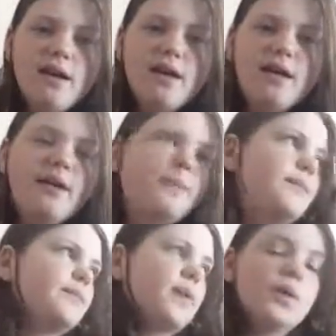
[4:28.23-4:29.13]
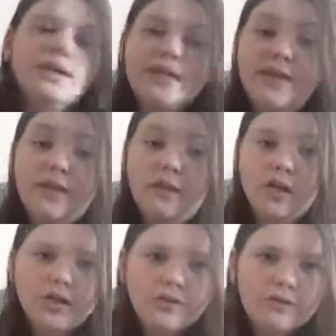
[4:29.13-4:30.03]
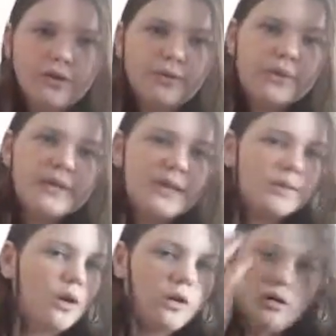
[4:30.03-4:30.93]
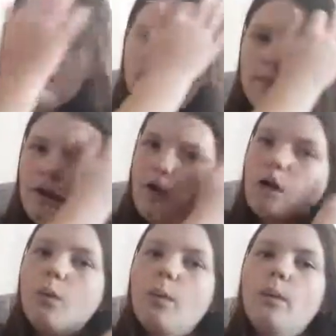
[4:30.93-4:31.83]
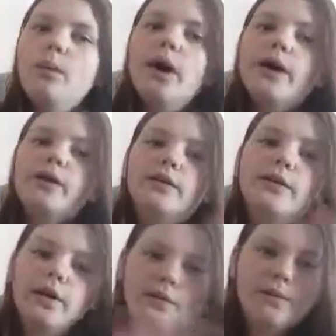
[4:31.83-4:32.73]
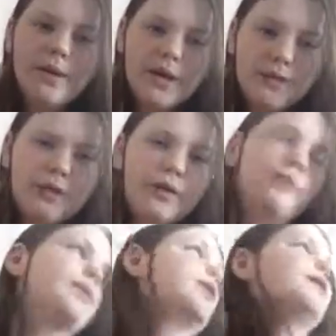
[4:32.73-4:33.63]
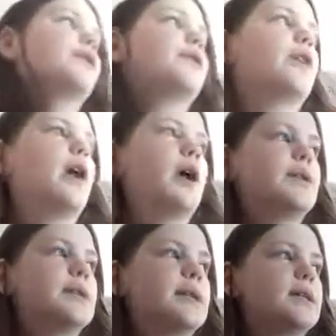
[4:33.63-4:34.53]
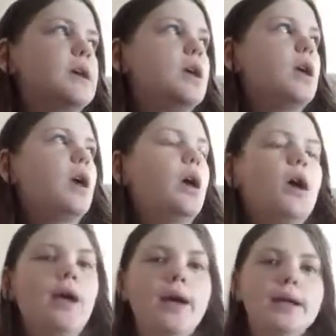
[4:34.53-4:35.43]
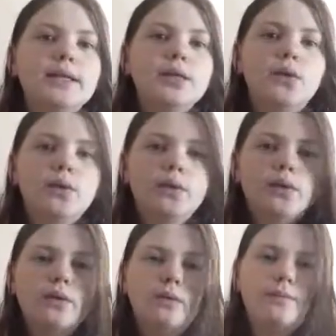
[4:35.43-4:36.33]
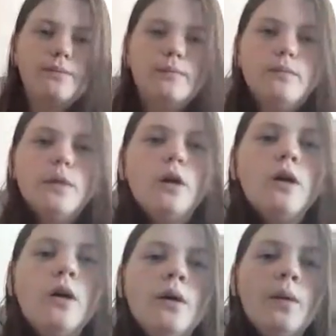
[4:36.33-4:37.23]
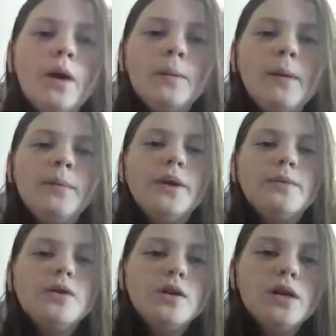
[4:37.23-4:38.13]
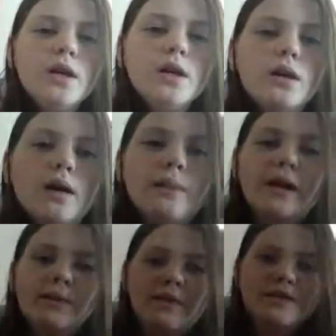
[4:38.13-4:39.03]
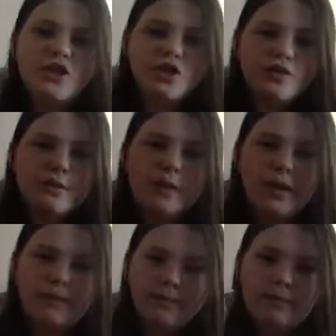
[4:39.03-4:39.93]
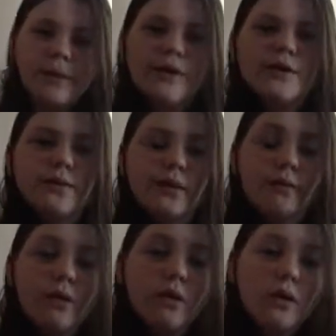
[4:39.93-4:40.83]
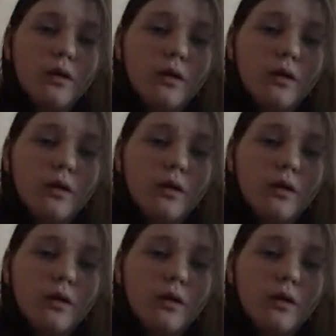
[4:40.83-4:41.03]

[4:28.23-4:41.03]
Or did in the laundry room, because that's where all our wire and, like, the main grid or whatever for our house is. And so, why do people keep talking? I'm getting messages from my parents or whatever.